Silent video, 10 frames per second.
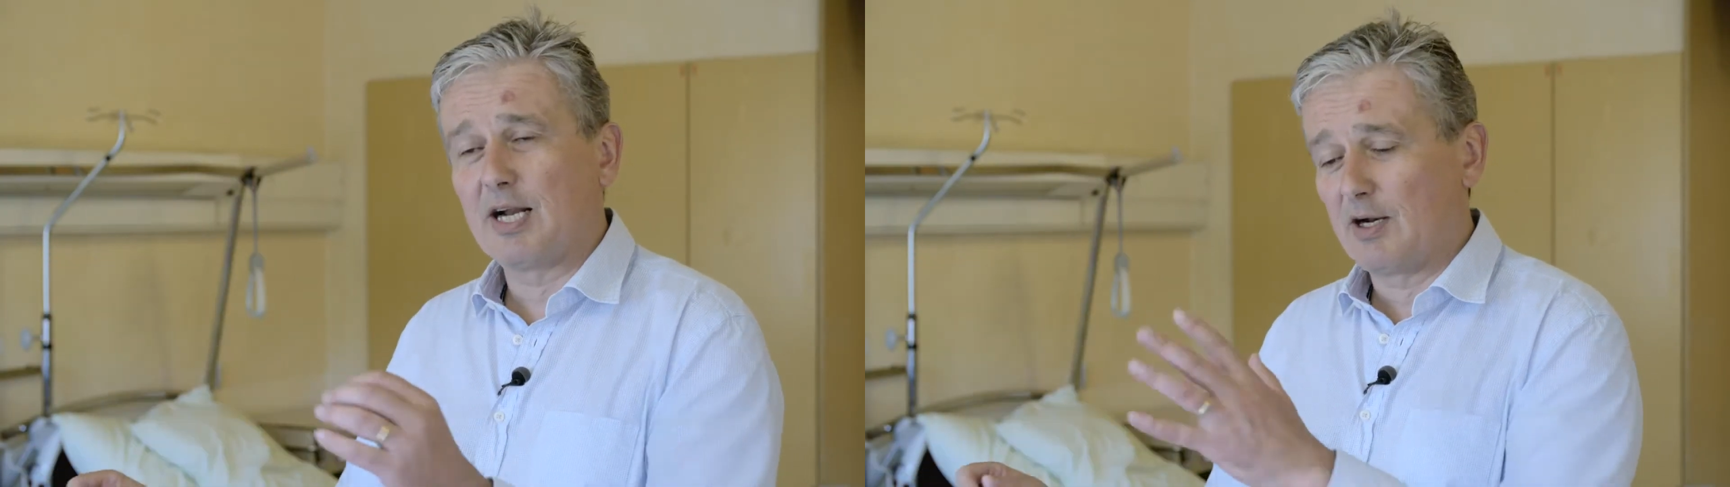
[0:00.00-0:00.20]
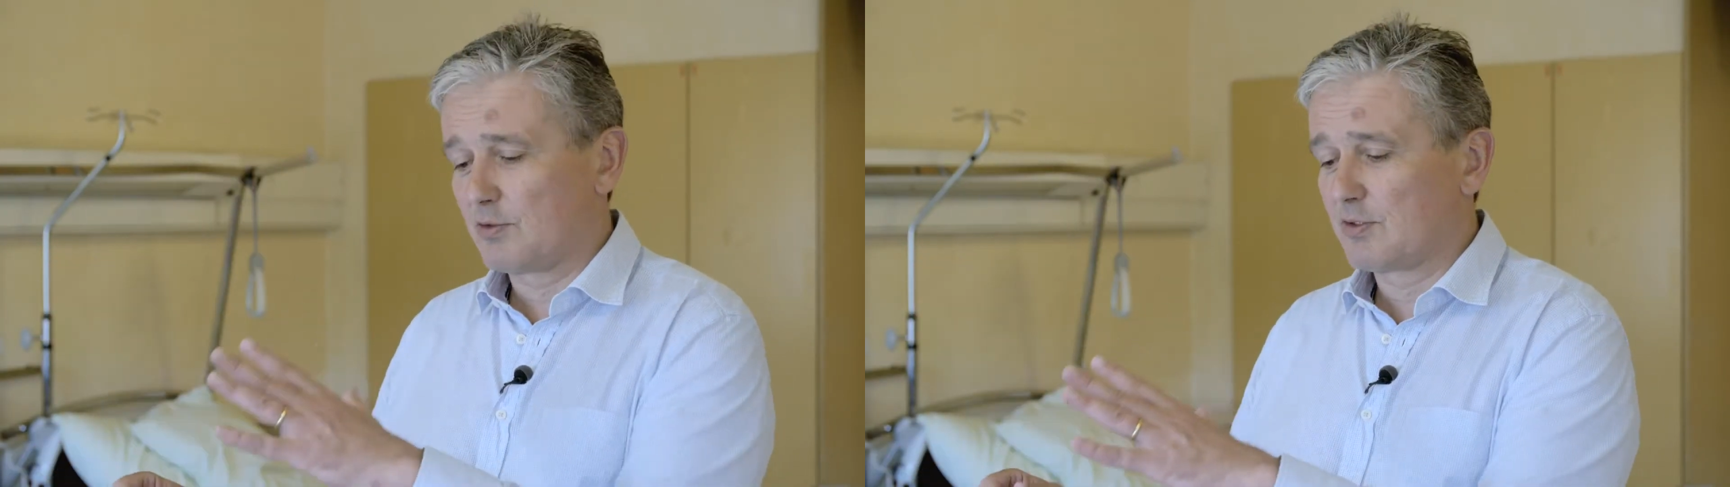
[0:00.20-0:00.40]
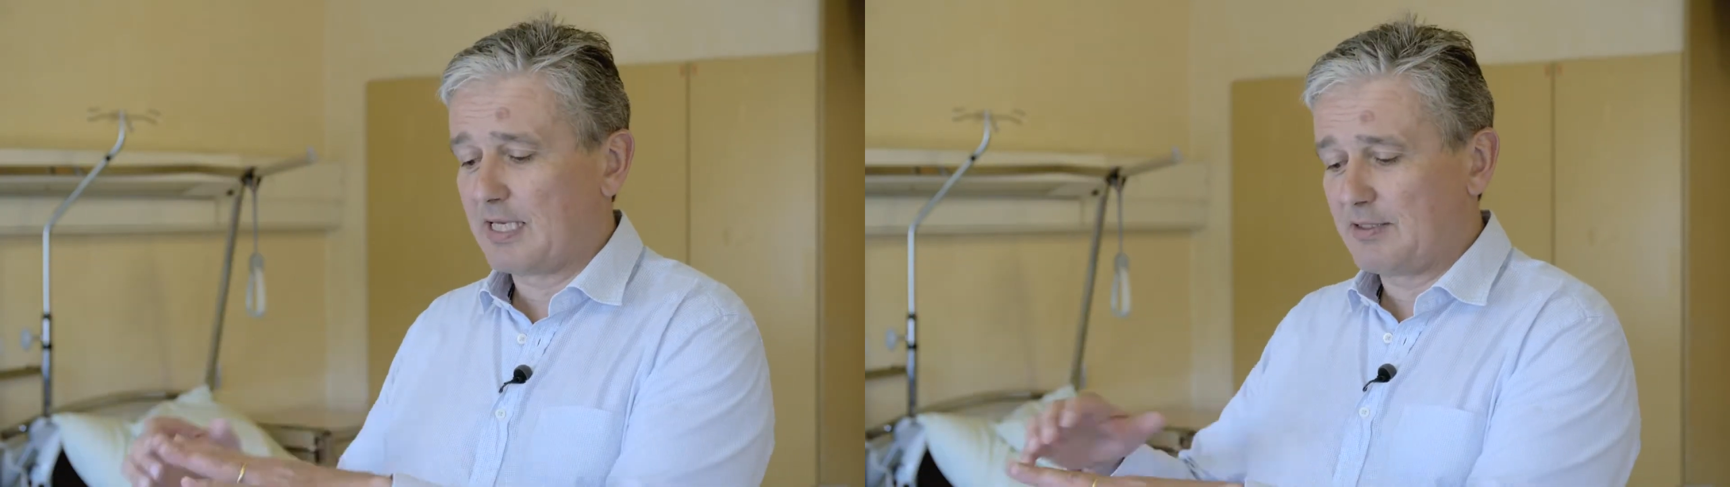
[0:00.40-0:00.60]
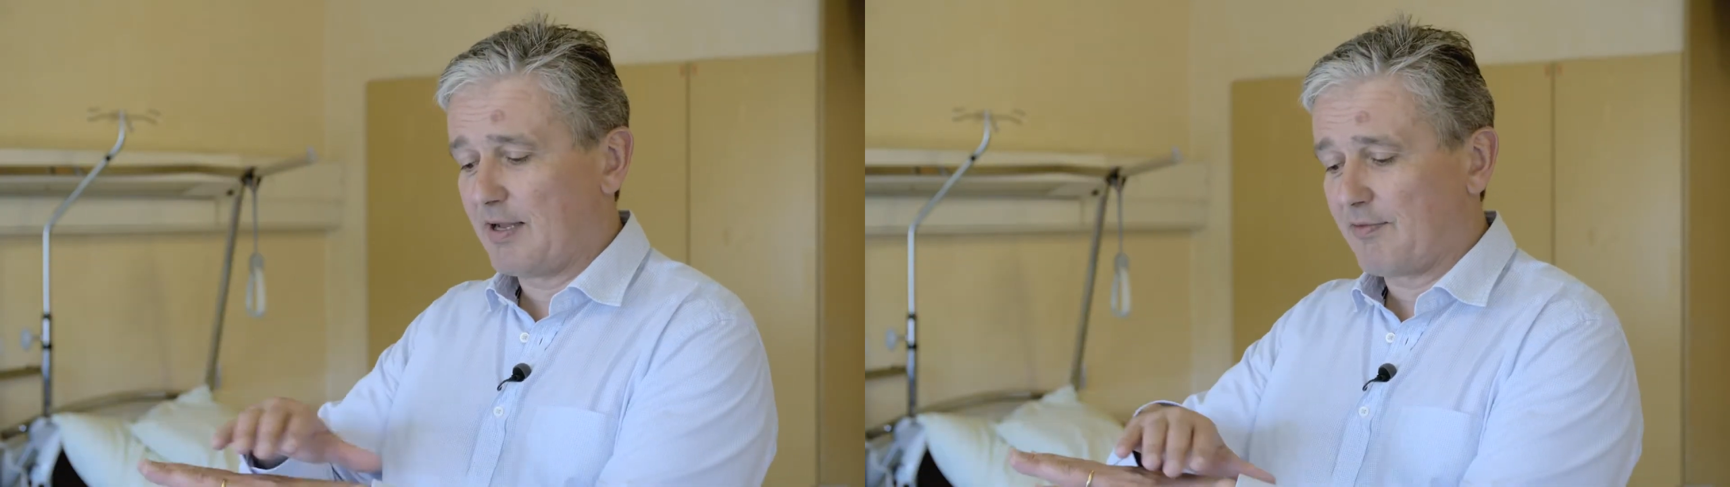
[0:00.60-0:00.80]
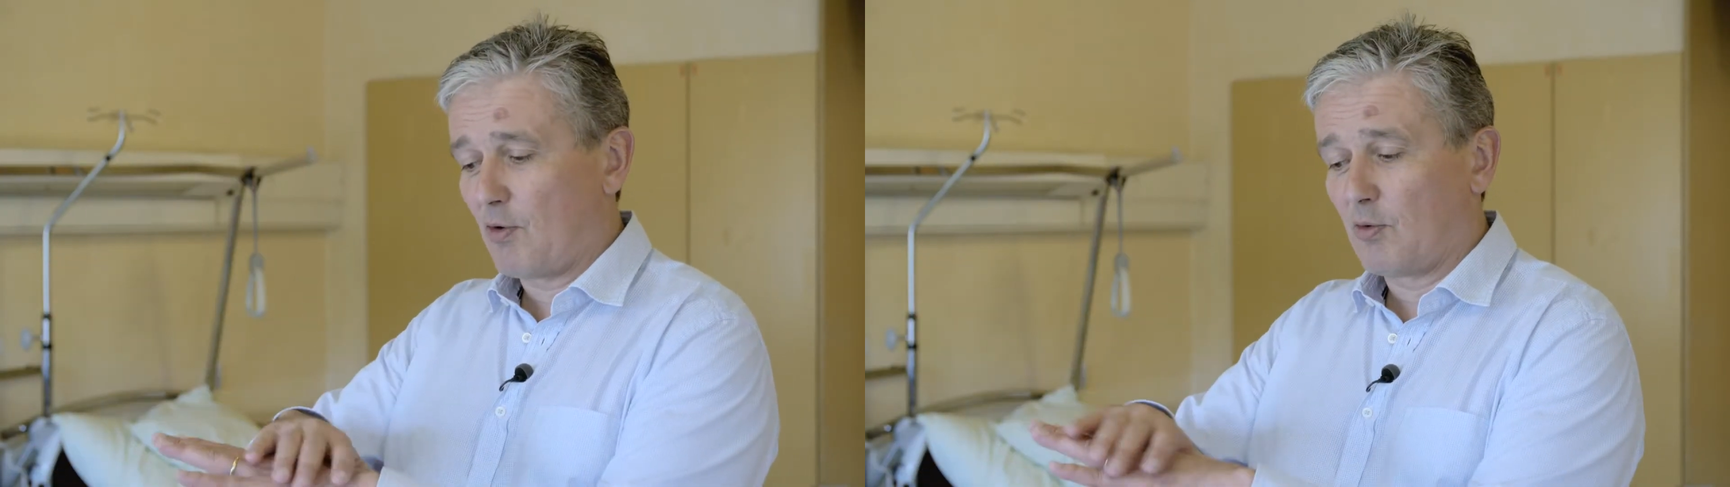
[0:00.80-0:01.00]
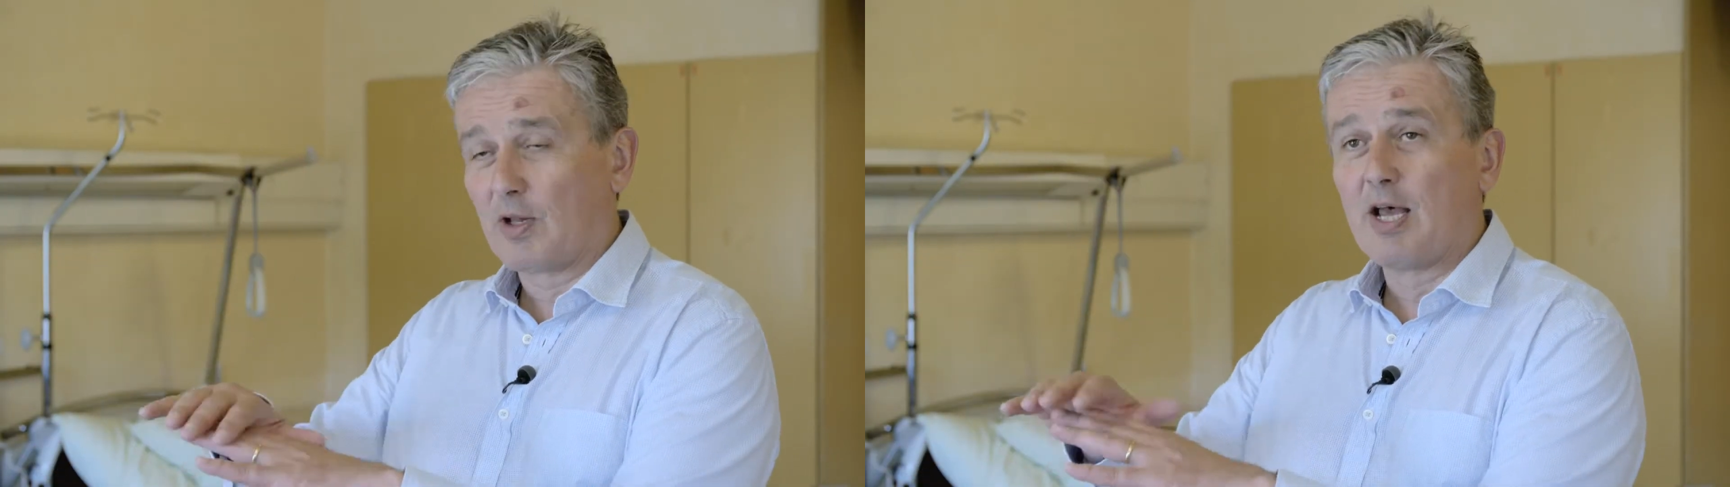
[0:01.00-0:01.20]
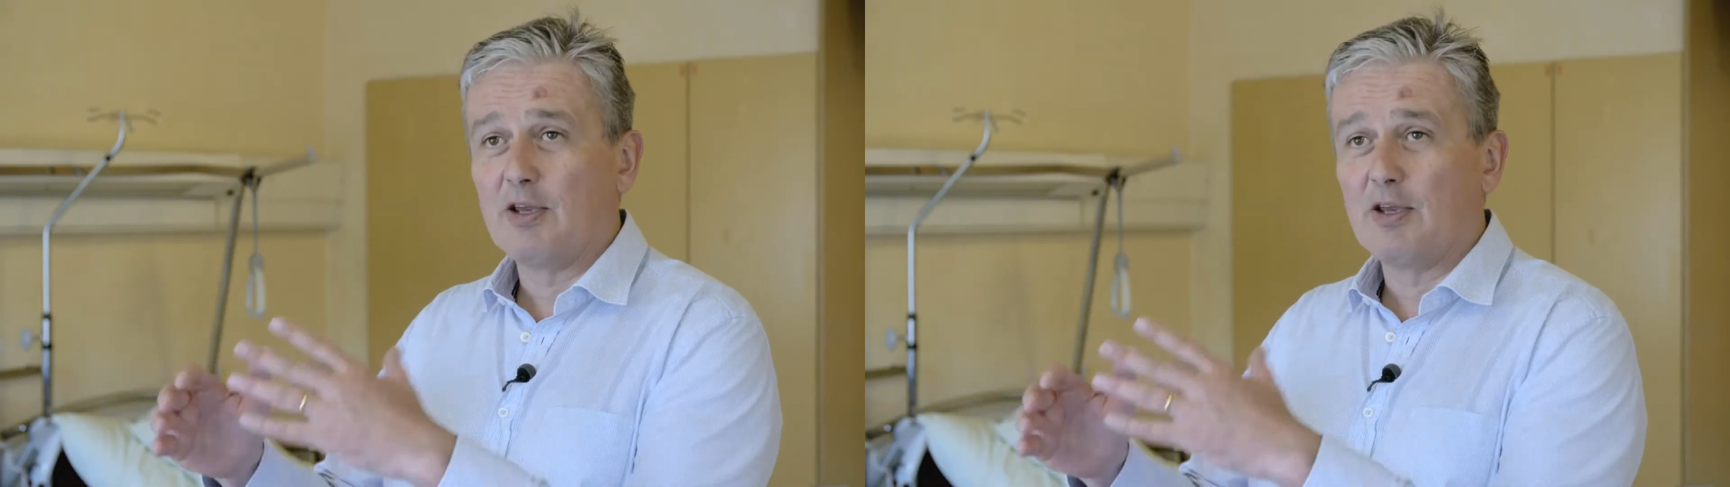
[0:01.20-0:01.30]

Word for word: and also that you have all